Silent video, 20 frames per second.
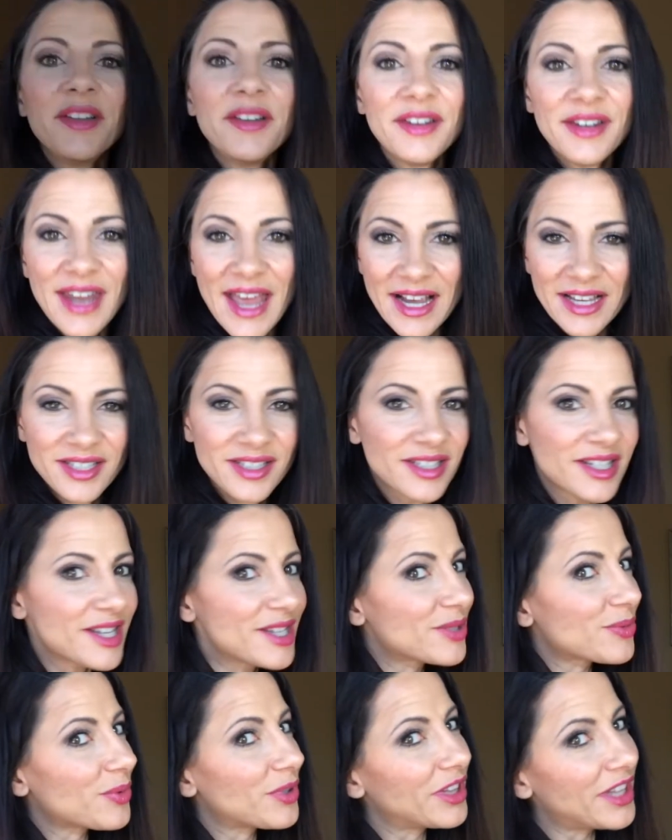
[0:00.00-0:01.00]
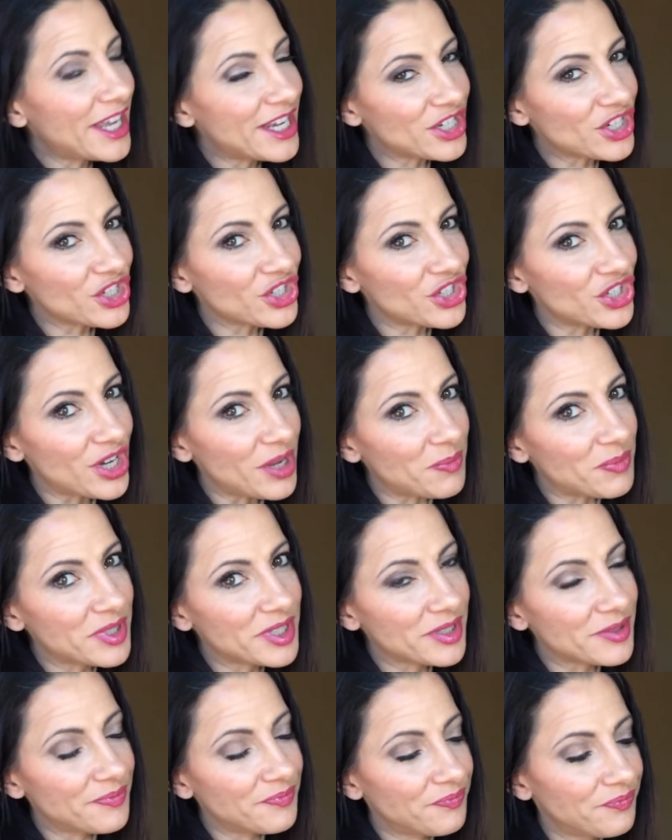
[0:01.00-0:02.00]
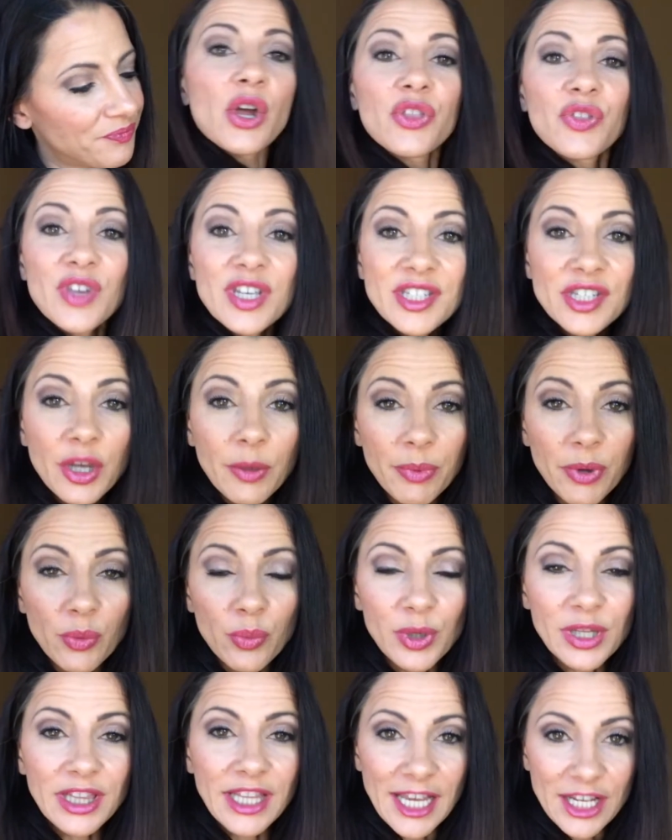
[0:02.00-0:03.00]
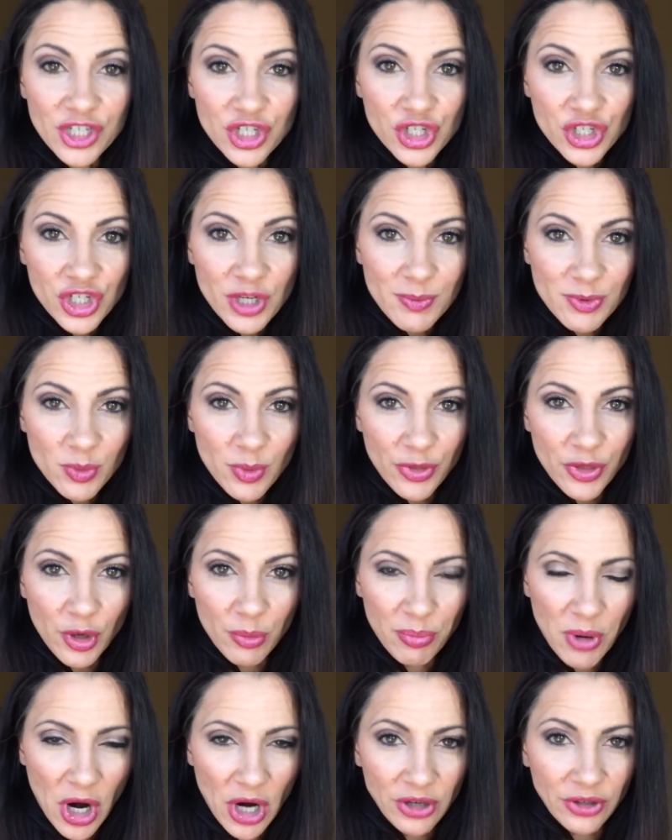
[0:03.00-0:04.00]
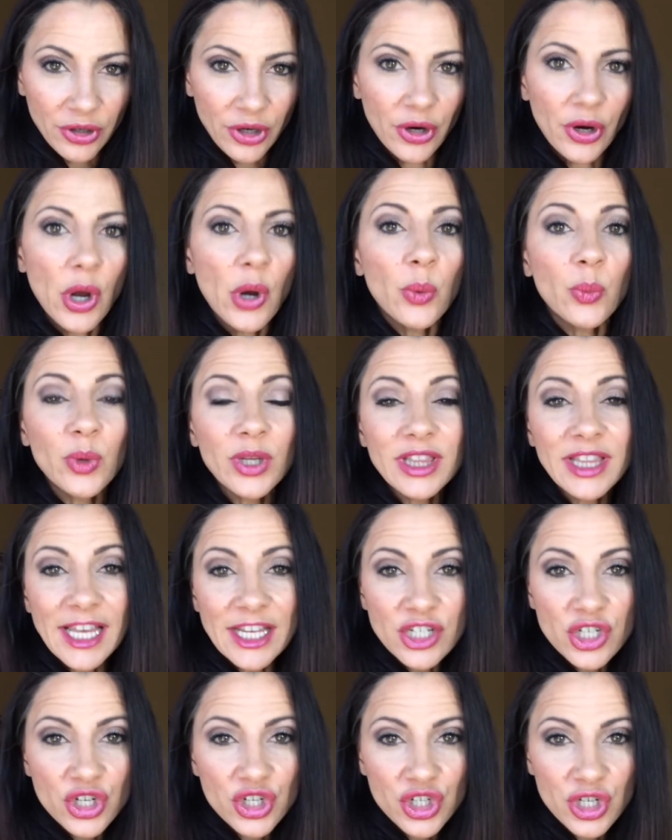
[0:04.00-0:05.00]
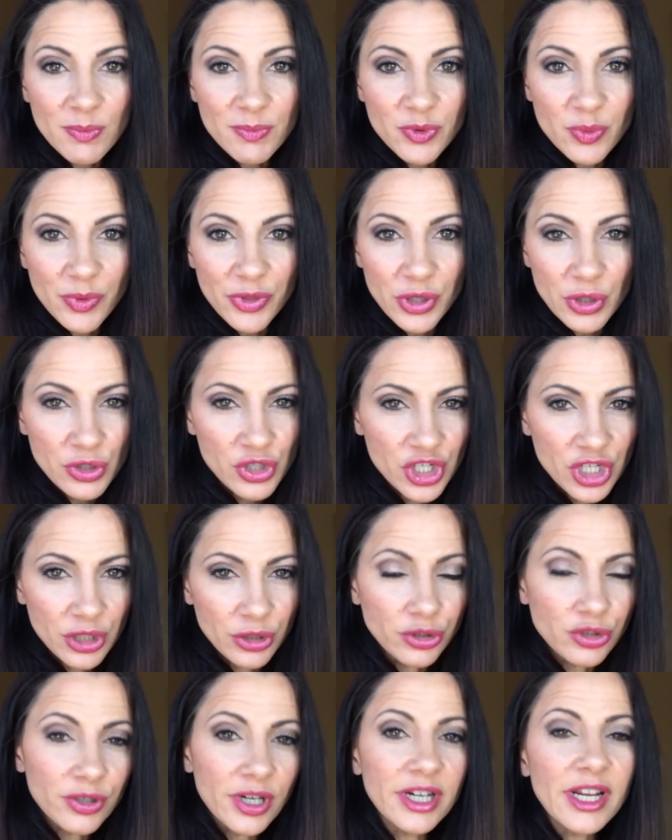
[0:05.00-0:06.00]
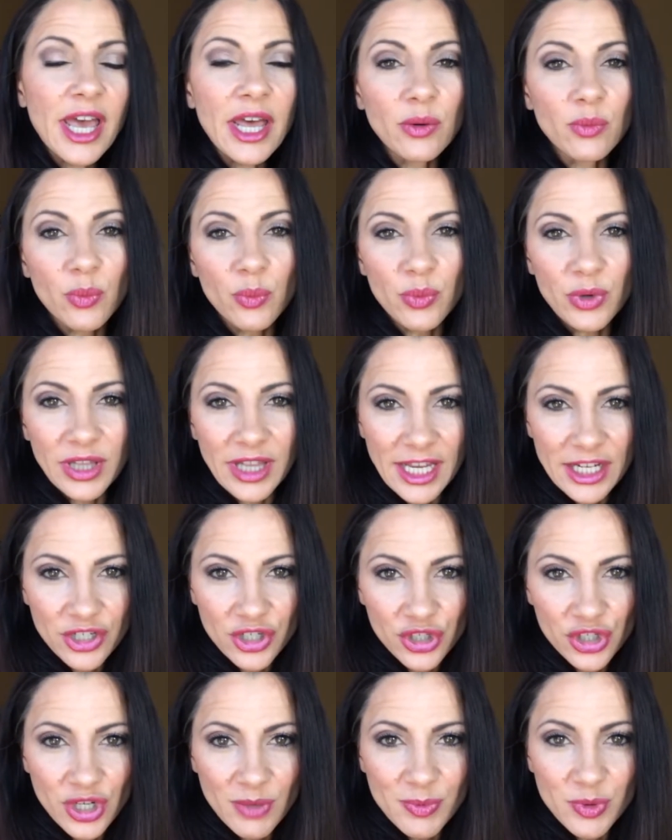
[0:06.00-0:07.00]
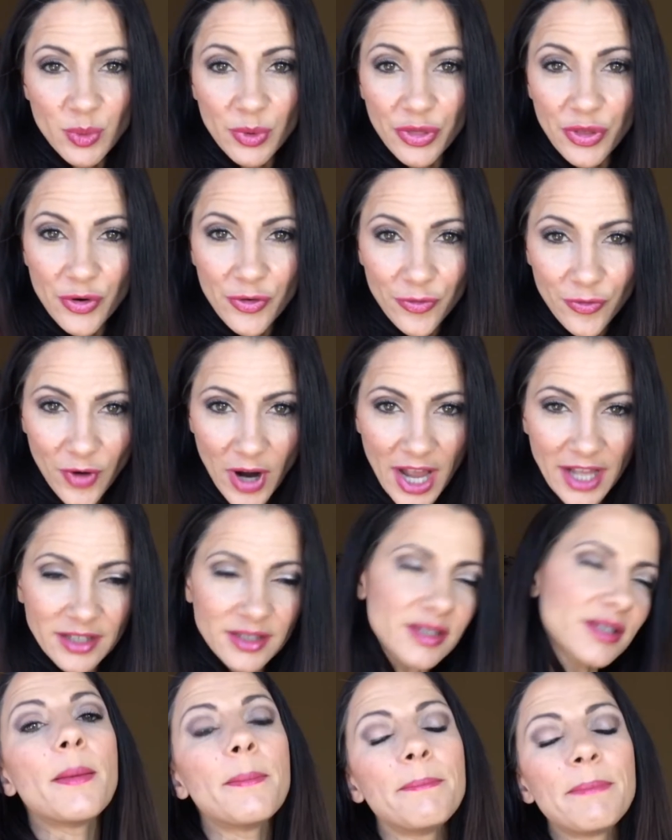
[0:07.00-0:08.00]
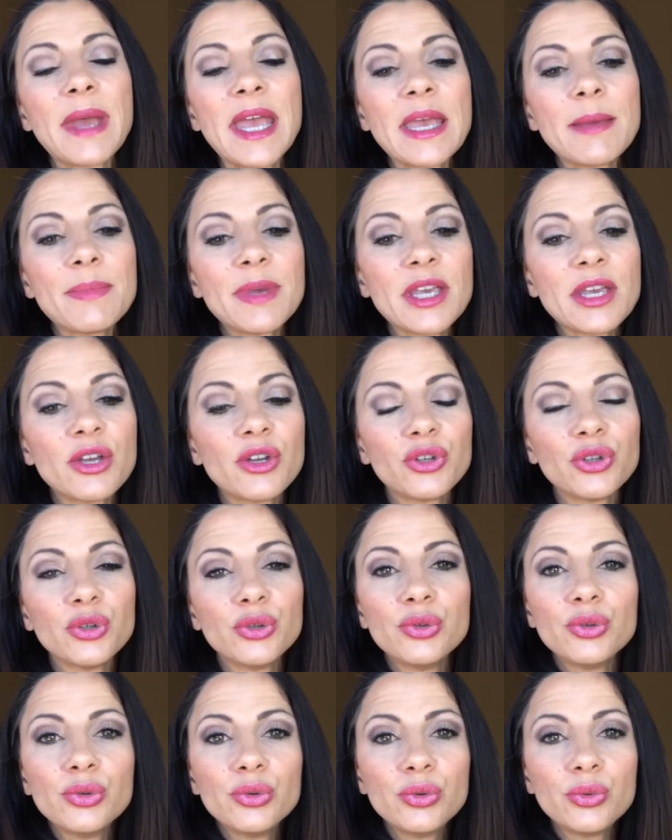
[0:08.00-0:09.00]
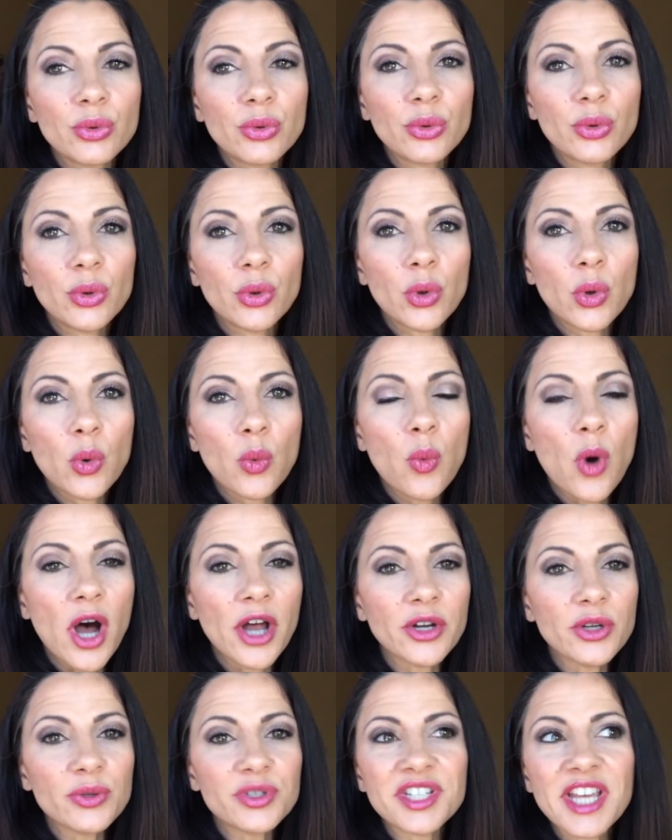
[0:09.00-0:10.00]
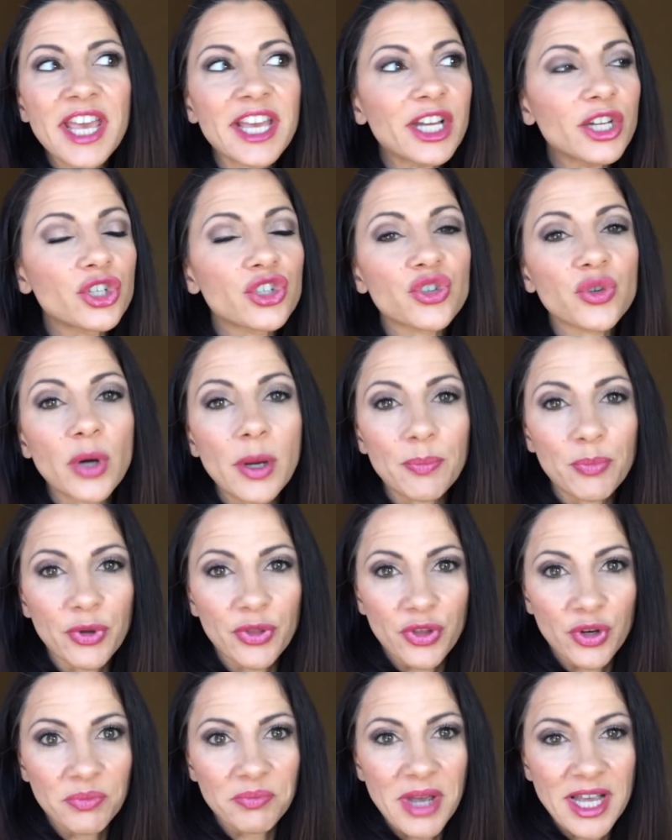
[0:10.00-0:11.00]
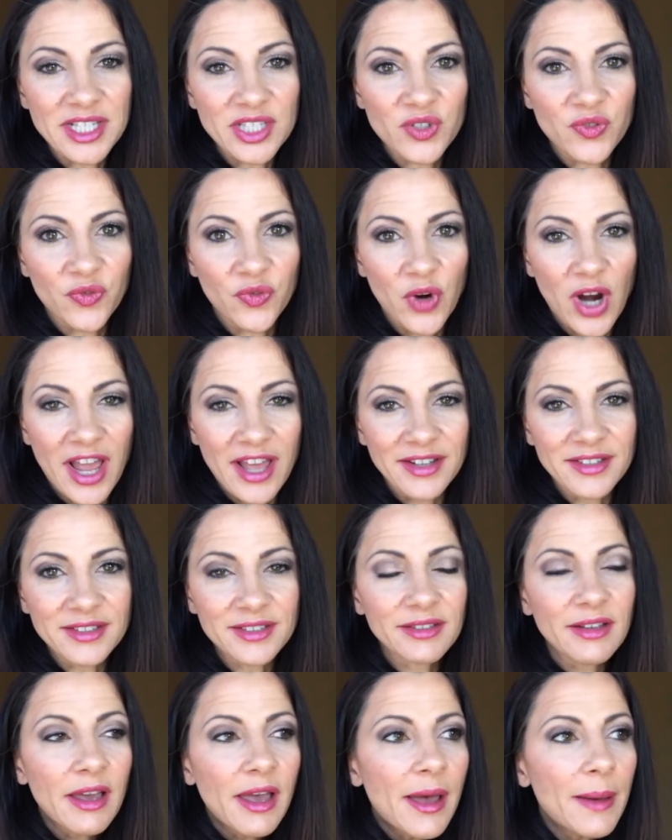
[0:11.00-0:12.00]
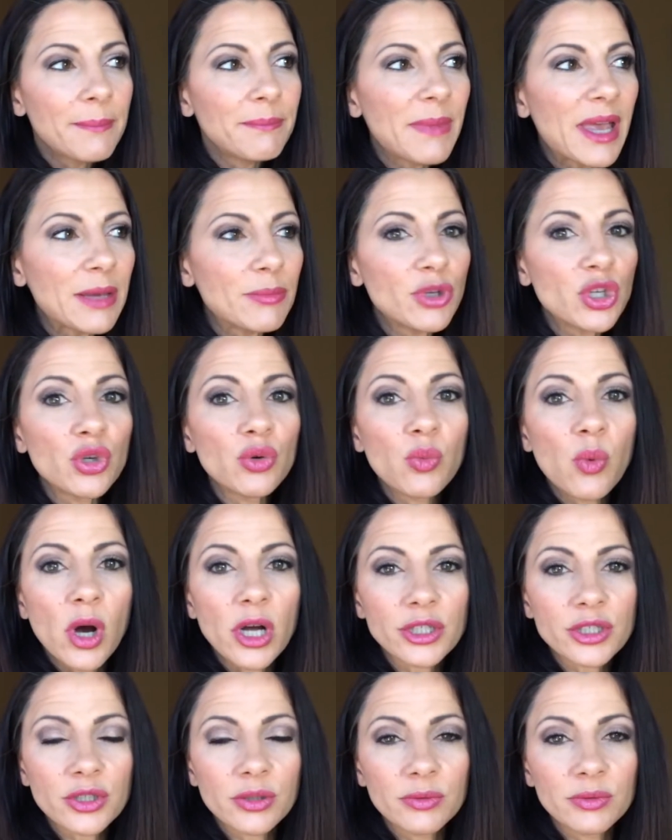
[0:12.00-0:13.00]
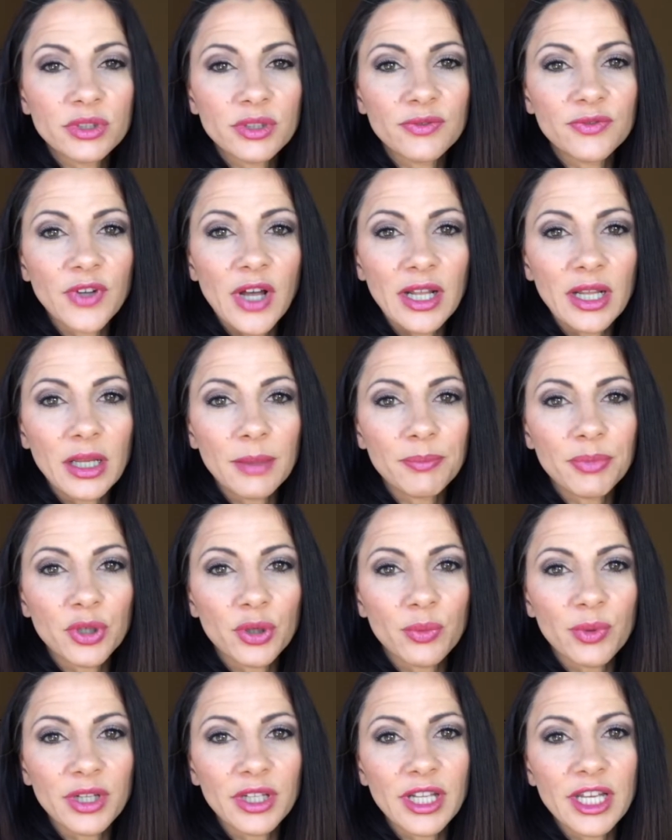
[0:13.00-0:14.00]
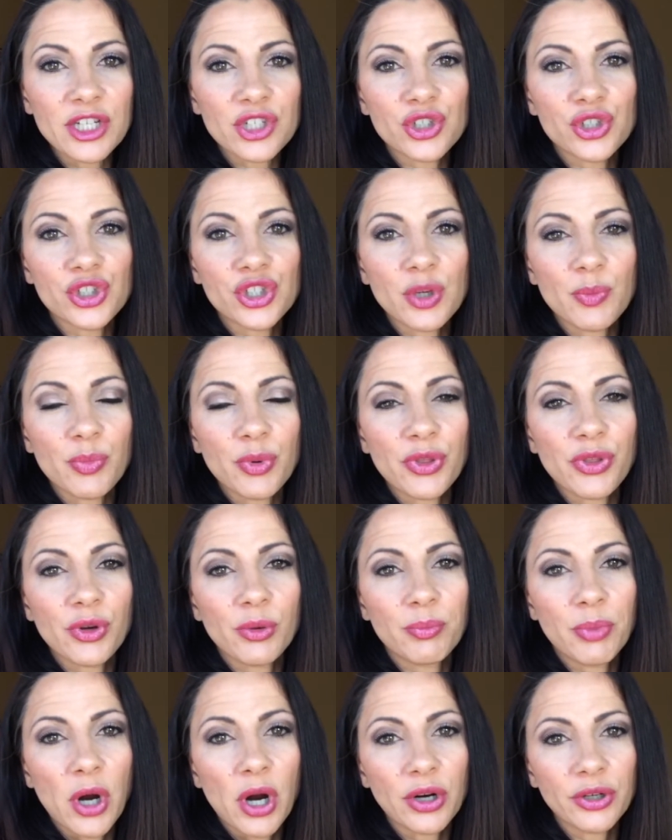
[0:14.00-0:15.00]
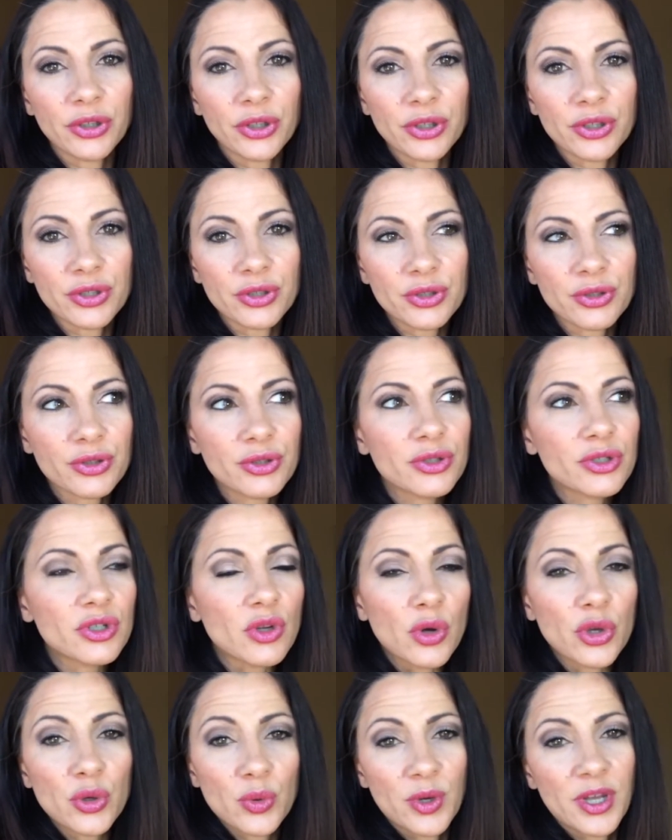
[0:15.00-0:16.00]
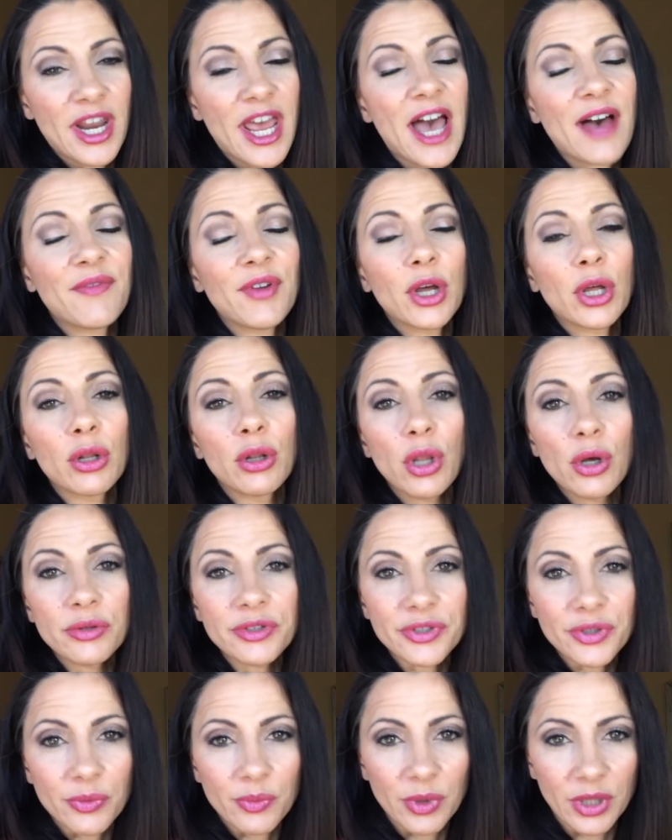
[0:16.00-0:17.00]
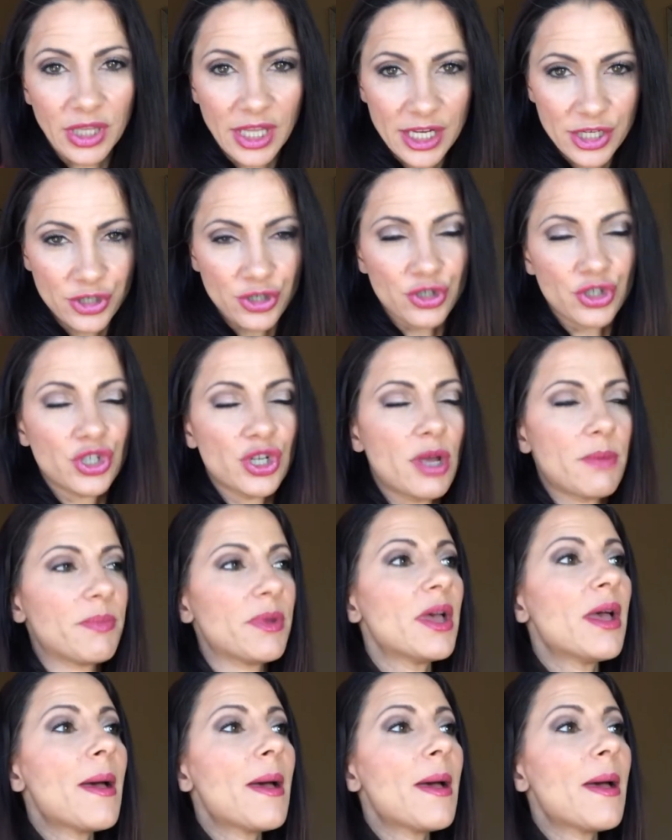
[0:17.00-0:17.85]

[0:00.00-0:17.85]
Next is relationships. This could be relationships with your partner, relationships with your children, and relationships with your friends. Maybe you want to take a trip with your best friend. Maybe you want to develop your relationship with your partner so you can have a closer relationship.